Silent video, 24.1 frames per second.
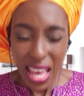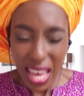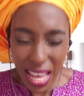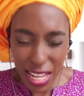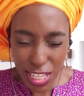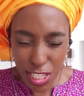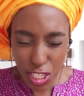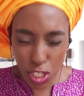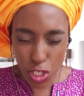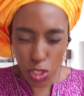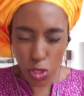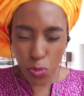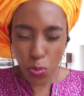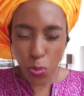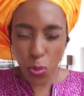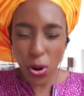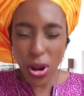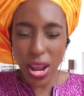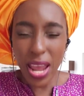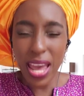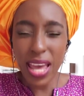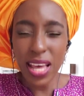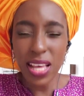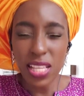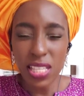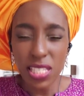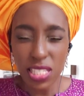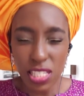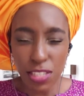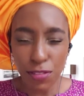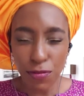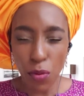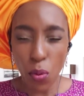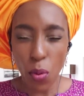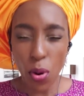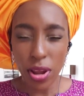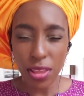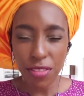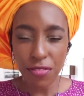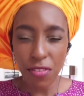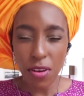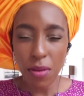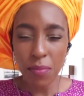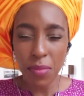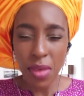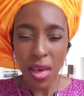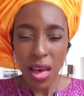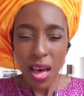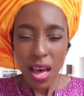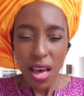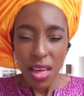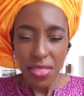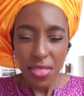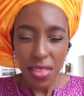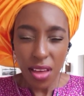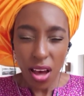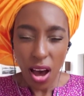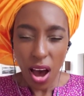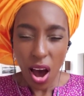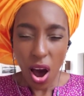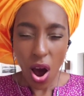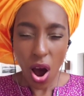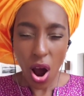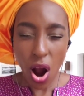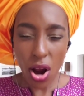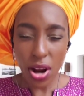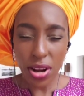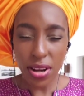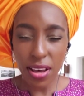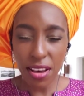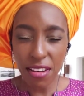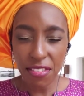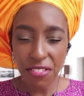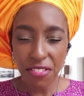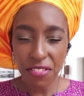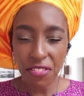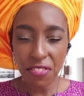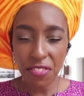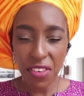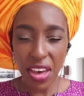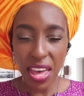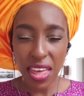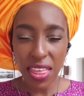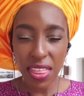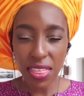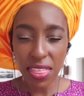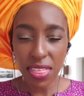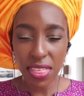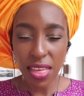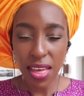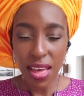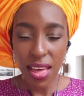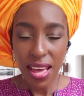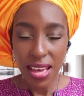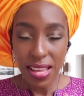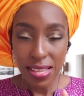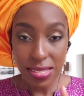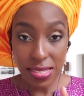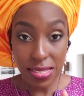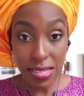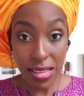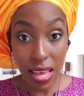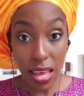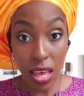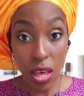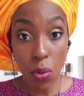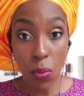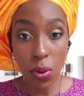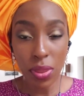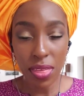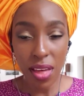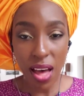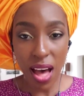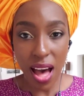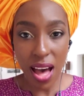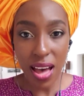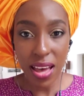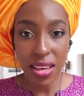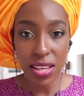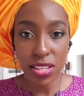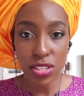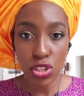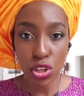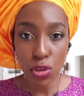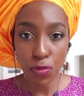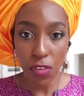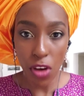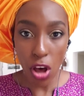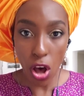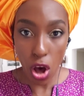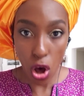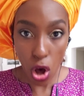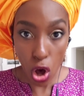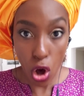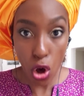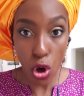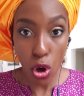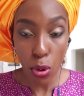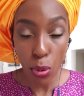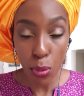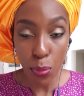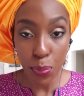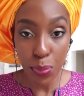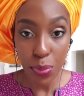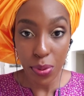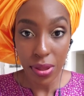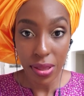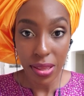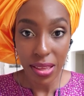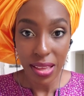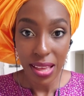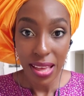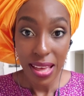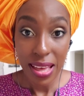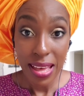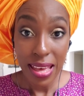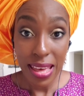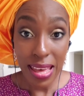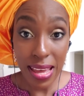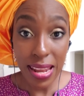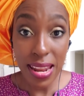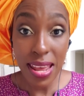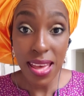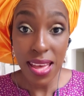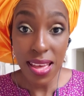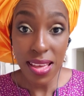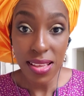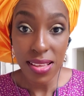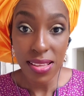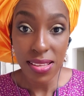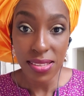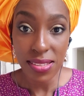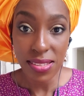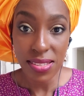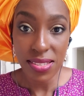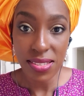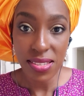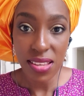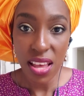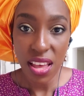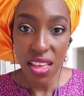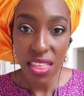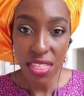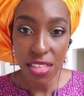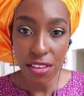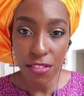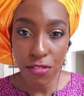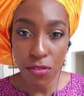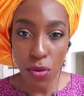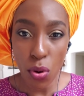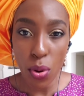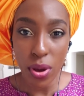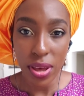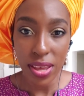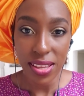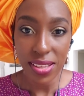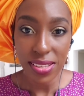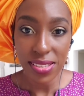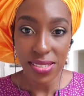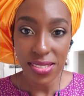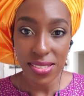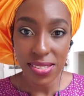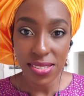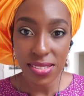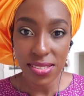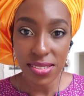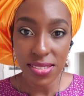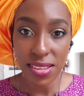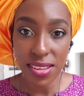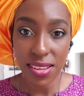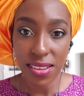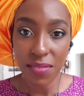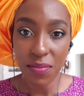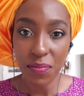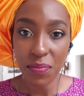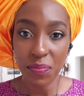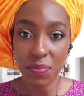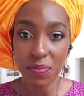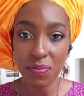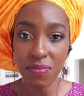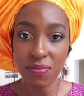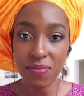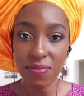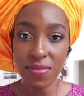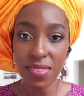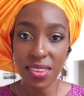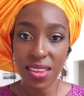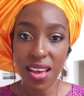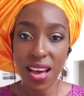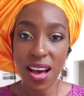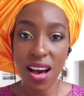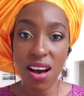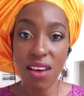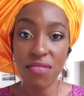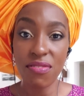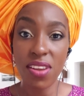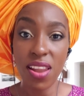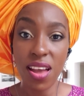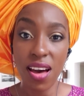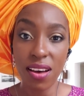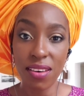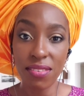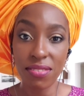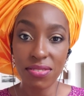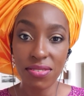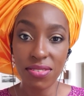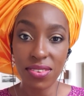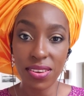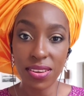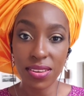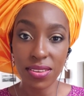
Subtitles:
It springs forth from the heart of faith, seeing with eyes of hope. It is the voice of love.